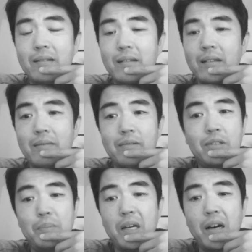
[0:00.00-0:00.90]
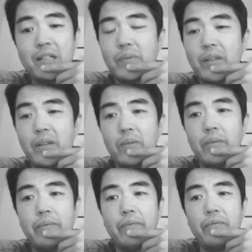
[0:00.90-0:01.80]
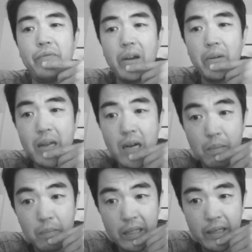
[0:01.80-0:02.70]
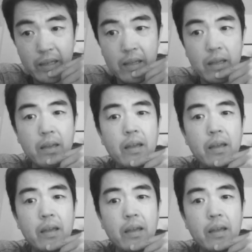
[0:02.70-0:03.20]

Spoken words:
and to be honest with you, very humbling,